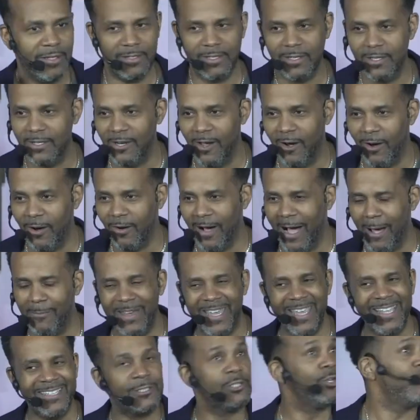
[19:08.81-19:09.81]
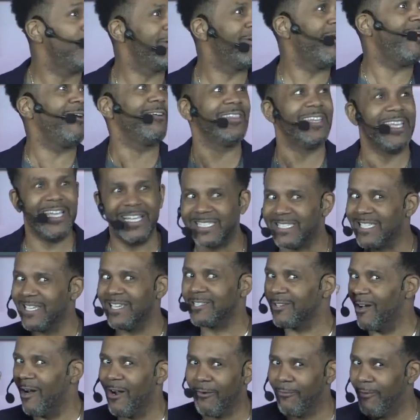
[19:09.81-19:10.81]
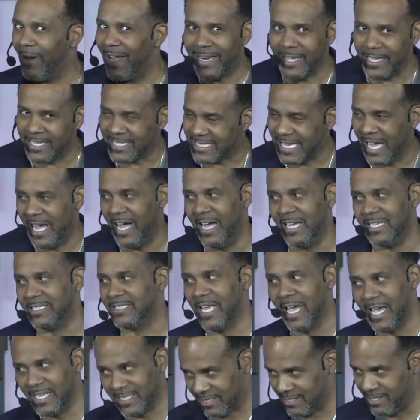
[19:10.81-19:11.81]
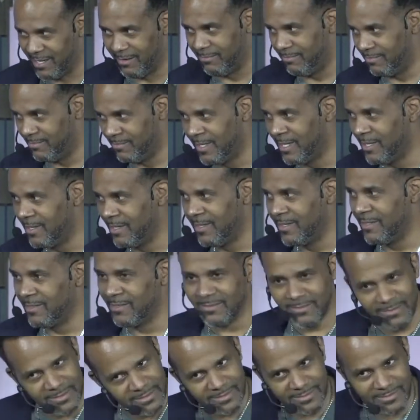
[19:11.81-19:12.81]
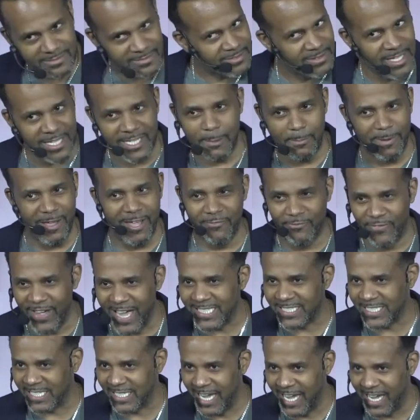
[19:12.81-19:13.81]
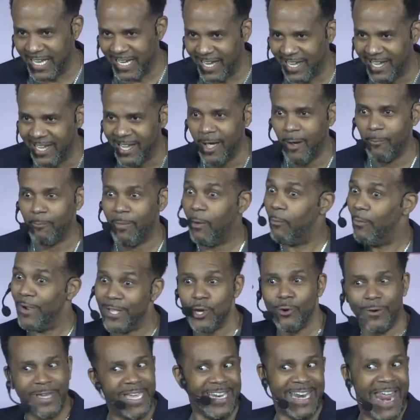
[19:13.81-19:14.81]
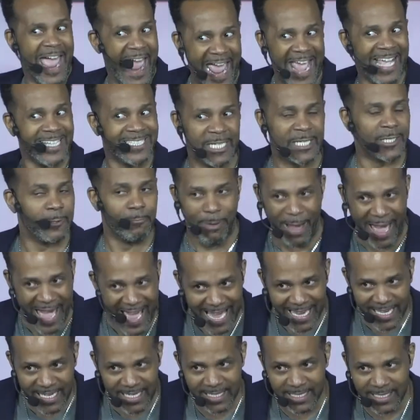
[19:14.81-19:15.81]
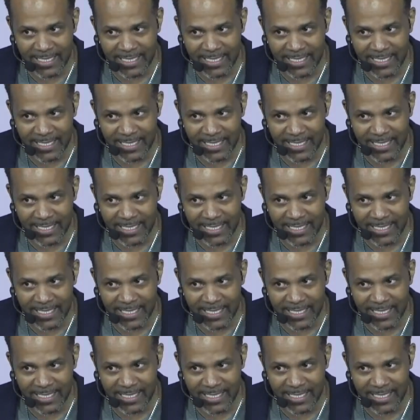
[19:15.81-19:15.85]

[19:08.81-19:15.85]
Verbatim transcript: you know, I mean, doing all this is already signs that something need to be investigated. But when you get answers back